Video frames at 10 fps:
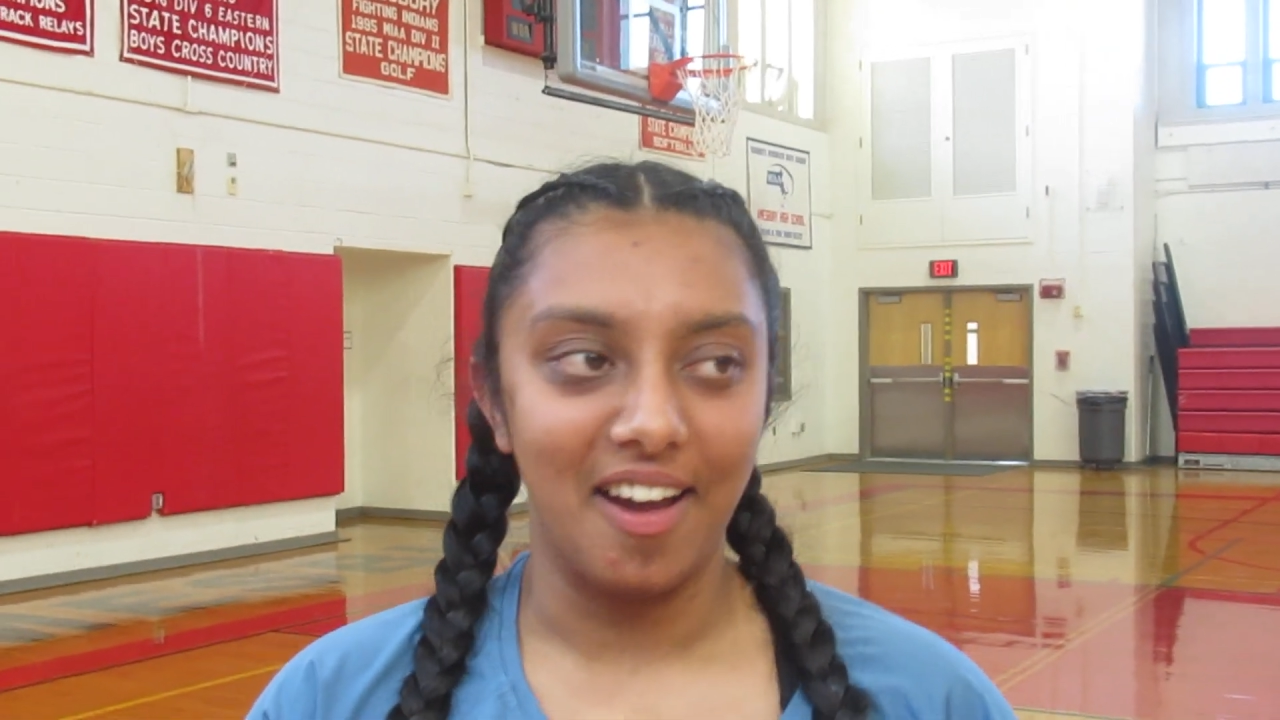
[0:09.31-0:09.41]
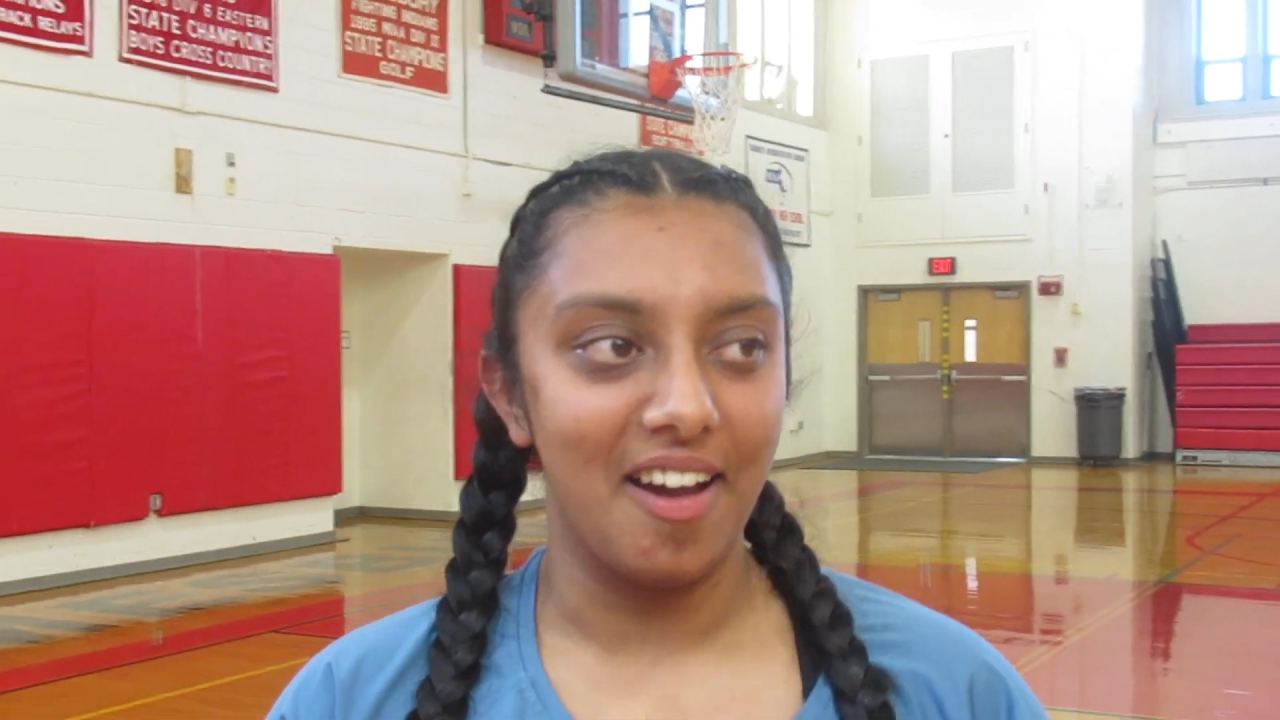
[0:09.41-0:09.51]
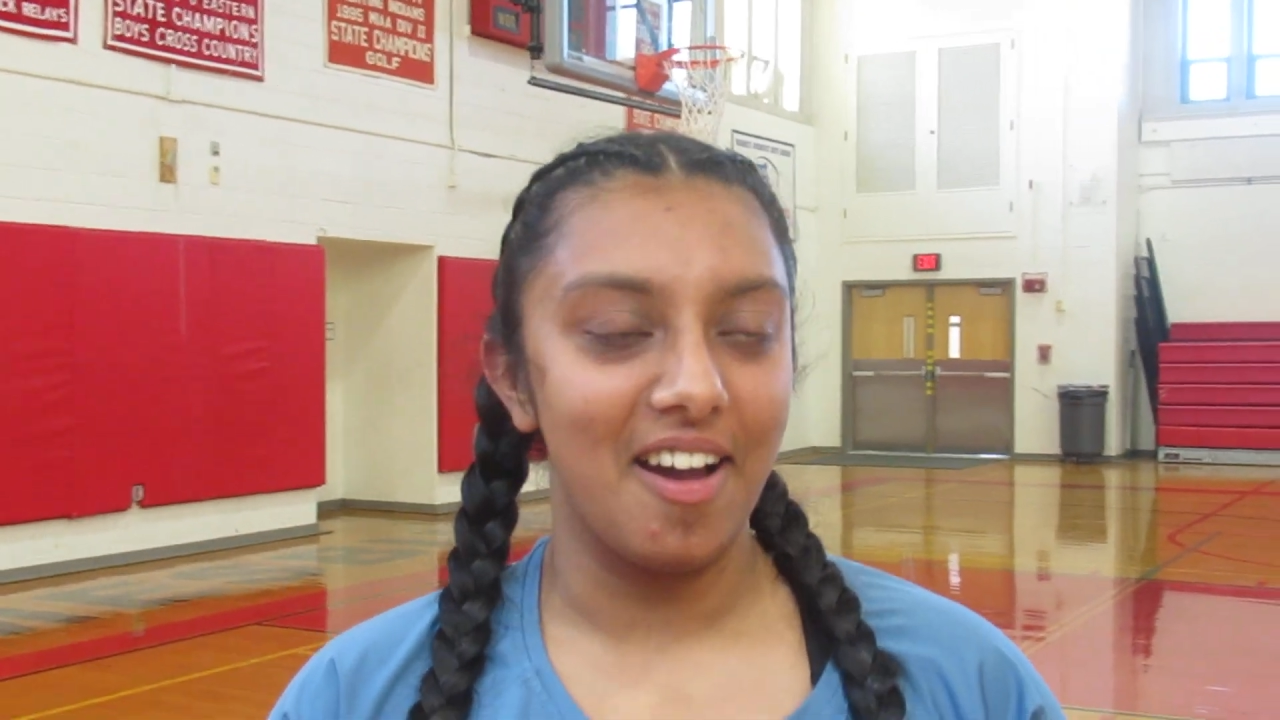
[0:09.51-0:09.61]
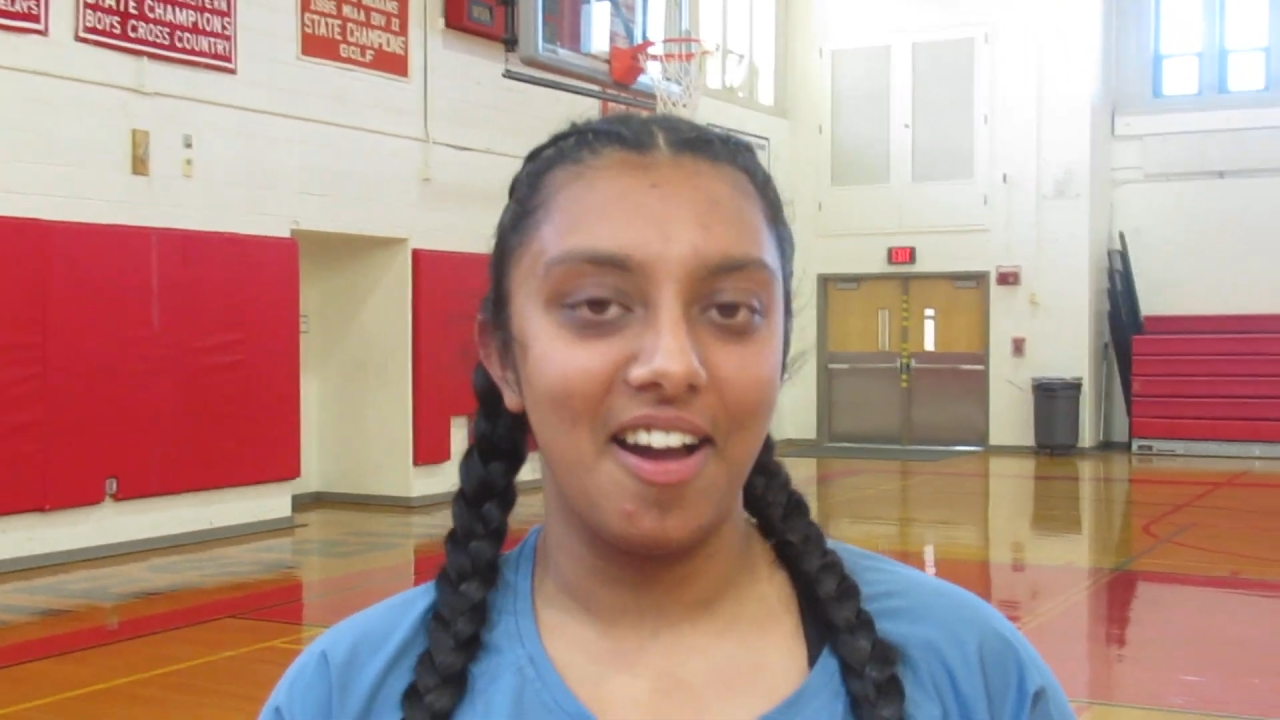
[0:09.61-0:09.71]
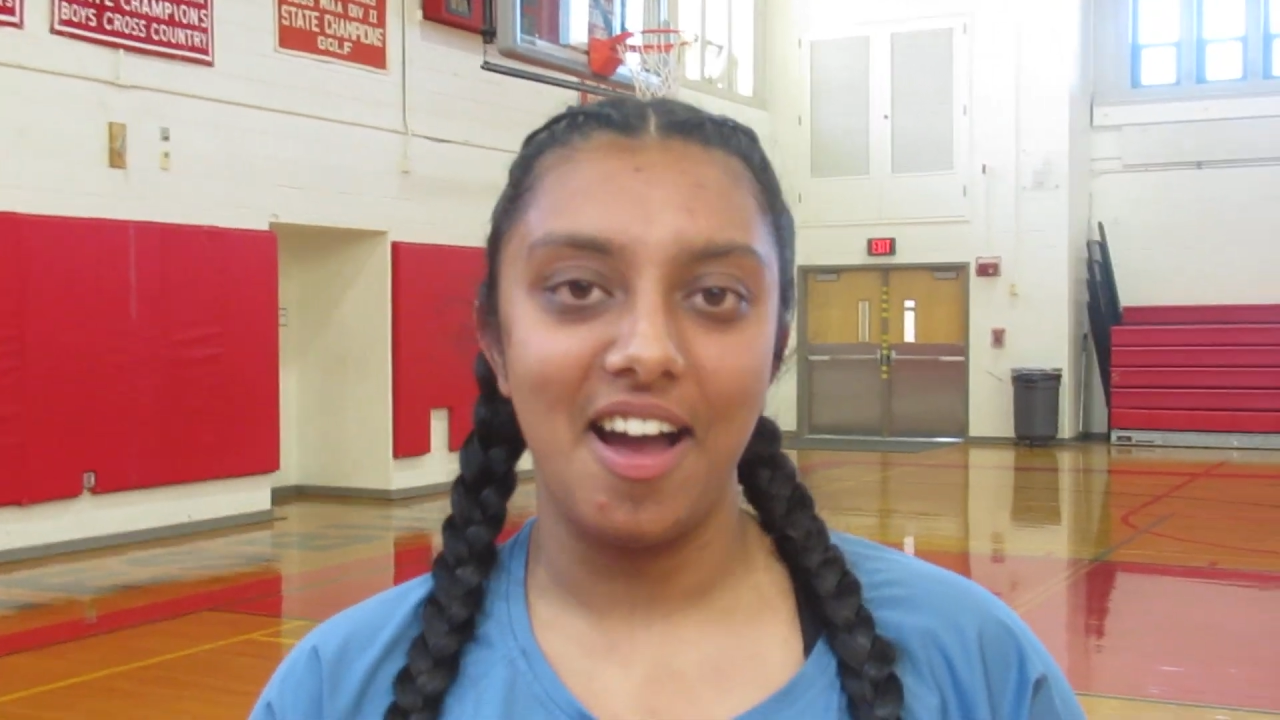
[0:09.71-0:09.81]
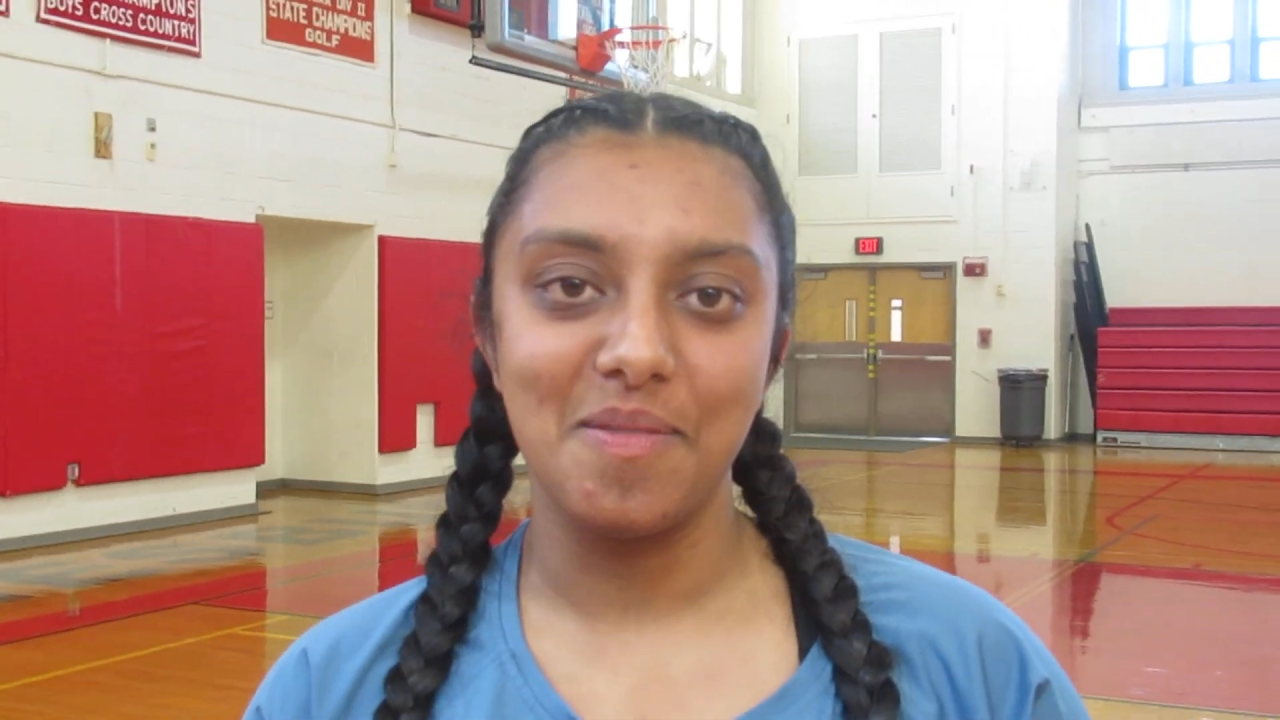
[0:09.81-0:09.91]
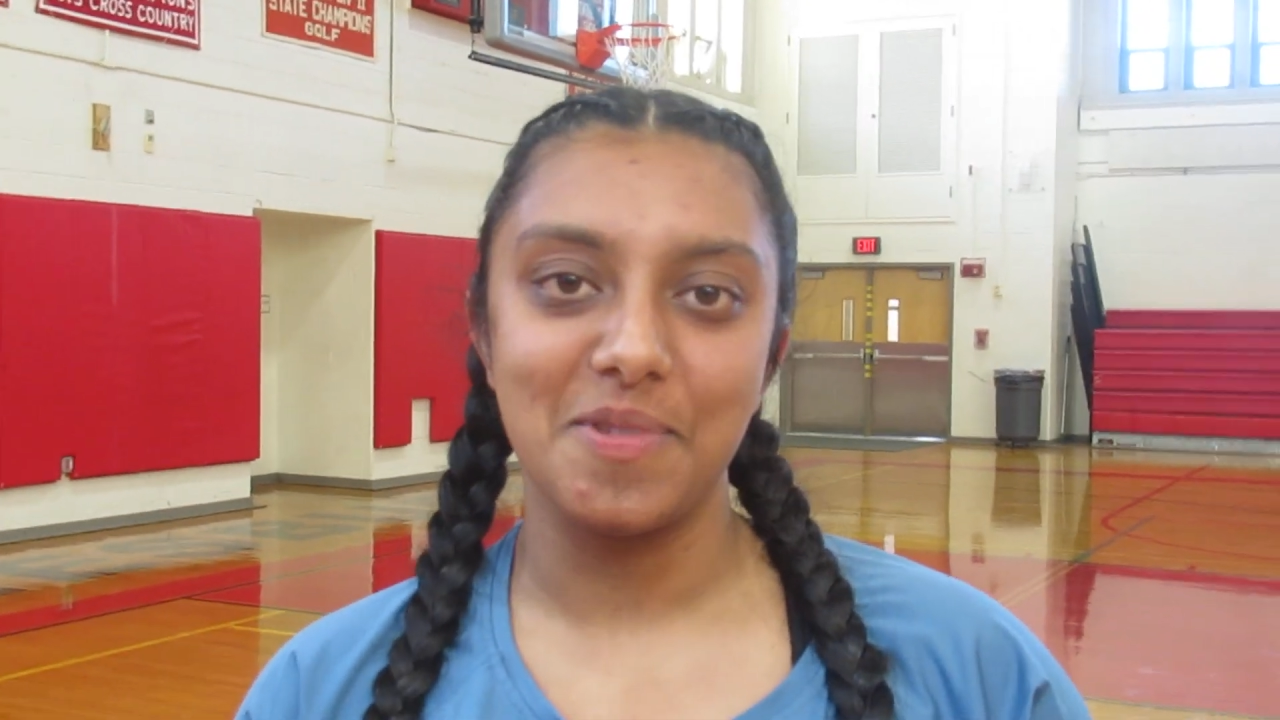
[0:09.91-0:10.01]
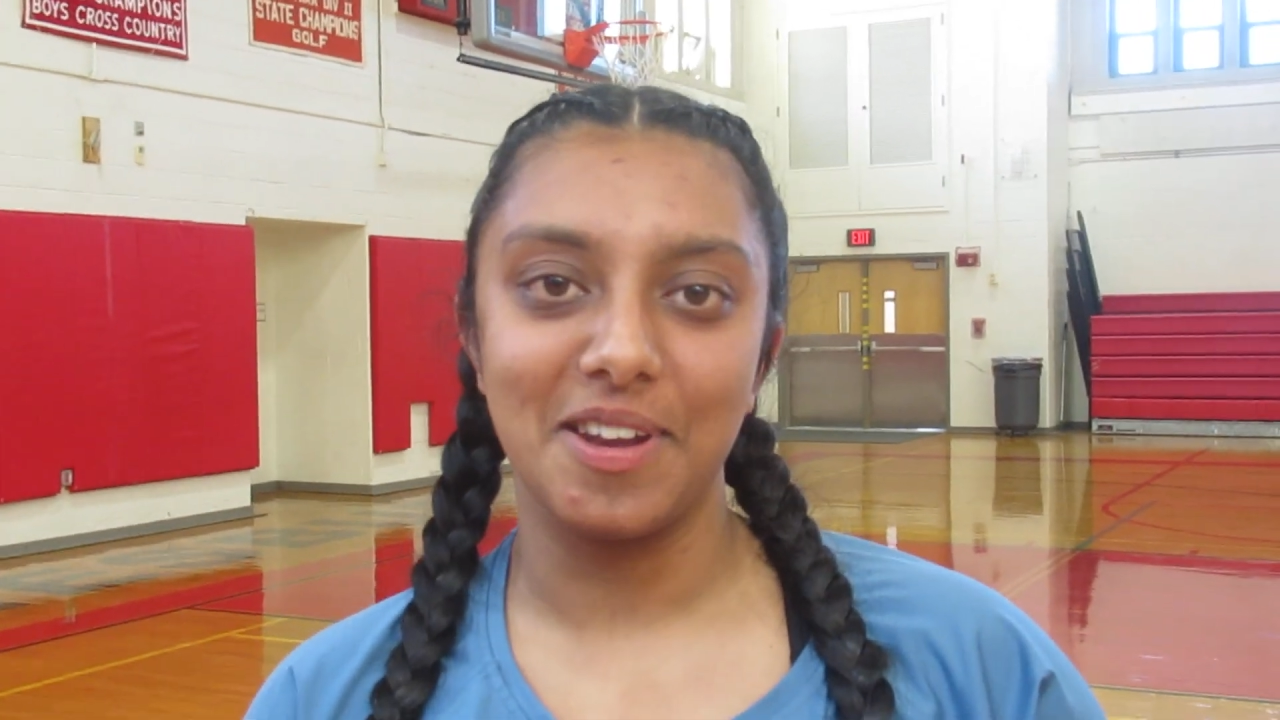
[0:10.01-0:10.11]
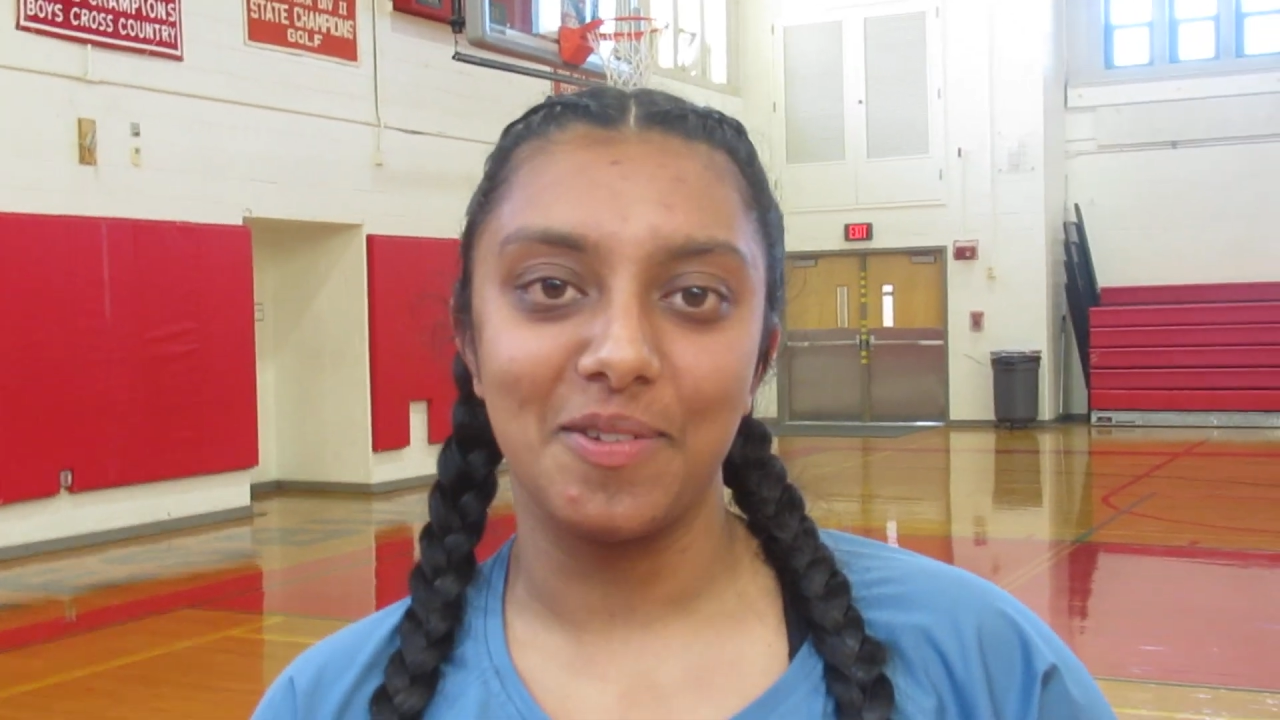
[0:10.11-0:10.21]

I mean,